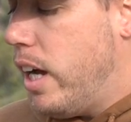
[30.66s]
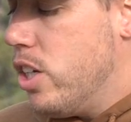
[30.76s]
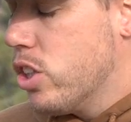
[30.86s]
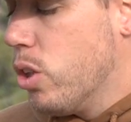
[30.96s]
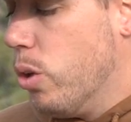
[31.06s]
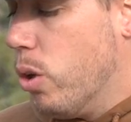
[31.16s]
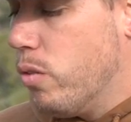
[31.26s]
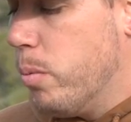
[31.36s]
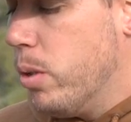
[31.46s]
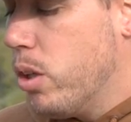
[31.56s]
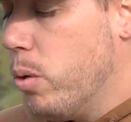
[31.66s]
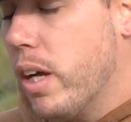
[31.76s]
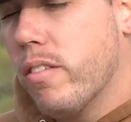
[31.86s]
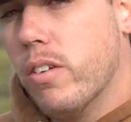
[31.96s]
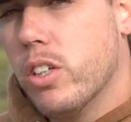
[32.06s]
just going over them real
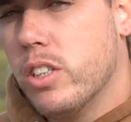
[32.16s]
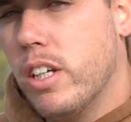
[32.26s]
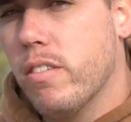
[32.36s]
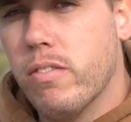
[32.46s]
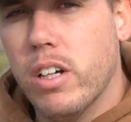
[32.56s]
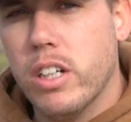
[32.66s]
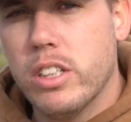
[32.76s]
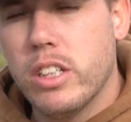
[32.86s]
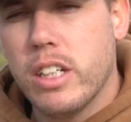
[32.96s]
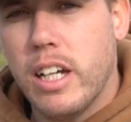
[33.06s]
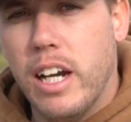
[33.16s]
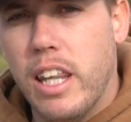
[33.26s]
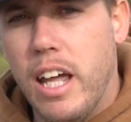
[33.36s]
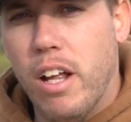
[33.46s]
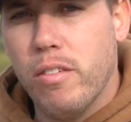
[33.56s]
quick. First thing first, kind
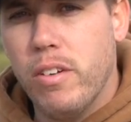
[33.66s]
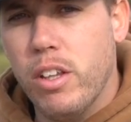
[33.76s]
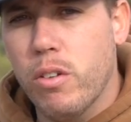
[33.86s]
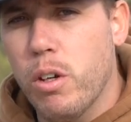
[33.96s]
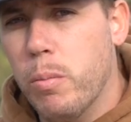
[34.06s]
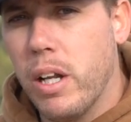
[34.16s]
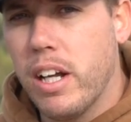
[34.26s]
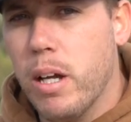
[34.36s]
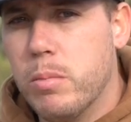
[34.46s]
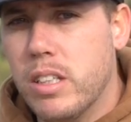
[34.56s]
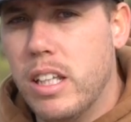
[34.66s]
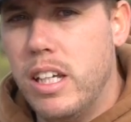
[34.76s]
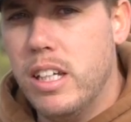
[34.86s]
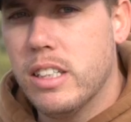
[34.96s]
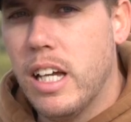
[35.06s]
of the elephant in the room when it comes to
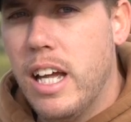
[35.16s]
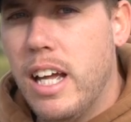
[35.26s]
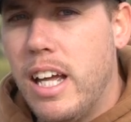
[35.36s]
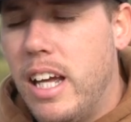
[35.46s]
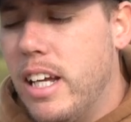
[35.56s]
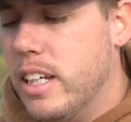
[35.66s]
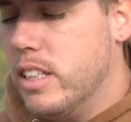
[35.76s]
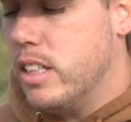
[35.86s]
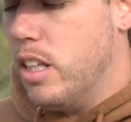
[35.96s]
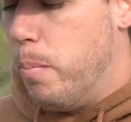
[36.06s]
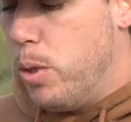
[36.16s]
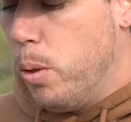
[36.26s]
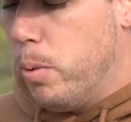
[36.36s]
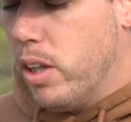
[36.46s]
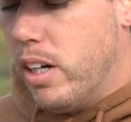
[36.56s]
these is the
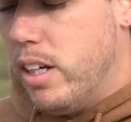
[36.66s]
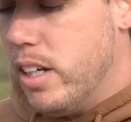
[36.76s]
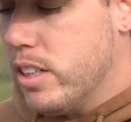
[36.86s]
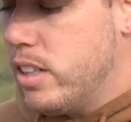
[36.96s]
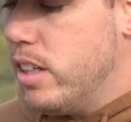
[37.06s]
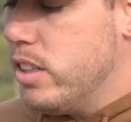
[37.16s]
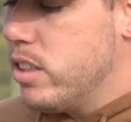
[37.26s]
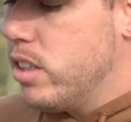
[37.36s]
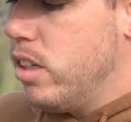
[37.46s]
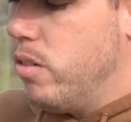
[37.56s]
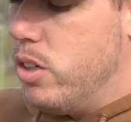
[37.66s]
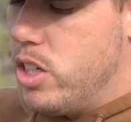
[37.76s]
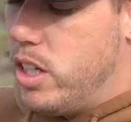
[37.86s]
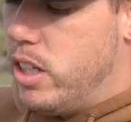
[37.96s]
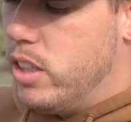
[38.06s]
pupillary distance,
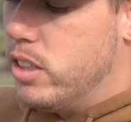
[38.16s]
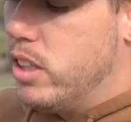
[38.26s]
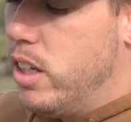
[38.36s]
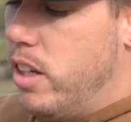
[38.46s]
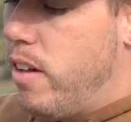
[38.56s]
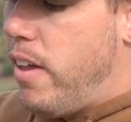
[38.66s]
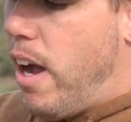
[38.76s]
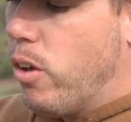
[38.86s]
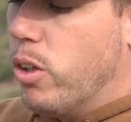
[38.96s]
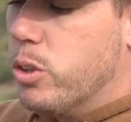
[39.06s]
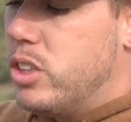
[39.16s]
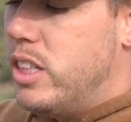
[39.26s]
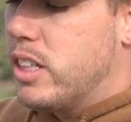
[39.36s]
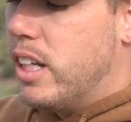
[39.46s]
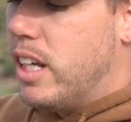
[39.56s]
which is how close
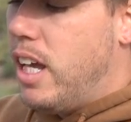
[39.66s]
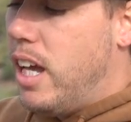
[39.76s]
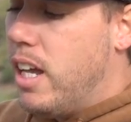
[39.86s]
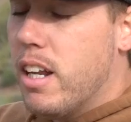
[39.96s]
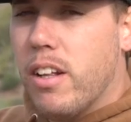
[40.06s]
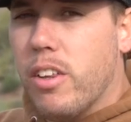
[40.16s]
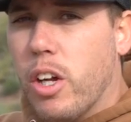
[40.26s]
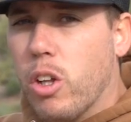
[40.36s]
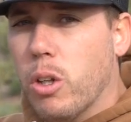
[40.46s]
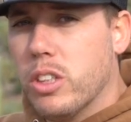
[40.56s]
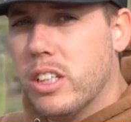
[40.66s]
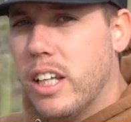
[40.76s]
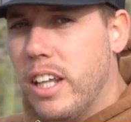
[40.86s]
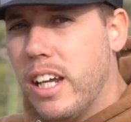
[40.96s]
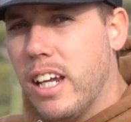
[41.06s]
these can get. The closest
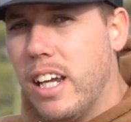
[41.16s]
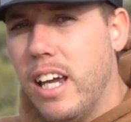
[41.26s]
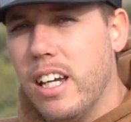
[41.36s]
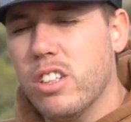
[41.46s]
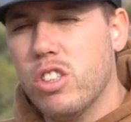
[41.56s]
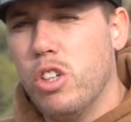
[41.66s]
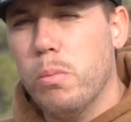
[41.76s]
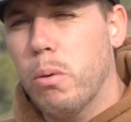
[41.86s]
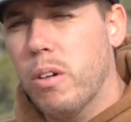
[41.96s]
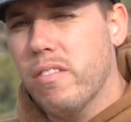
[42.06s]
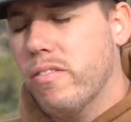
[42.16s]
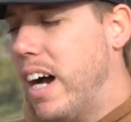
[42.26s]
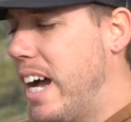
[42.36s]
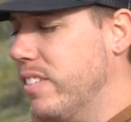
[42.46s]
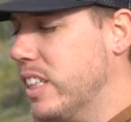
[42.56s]
that they can get is
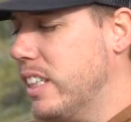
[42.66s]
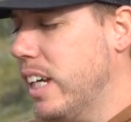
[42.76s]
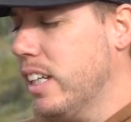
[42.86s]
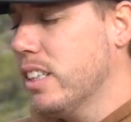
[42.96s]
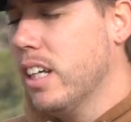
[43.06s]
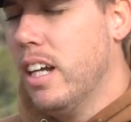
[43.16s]
2.56,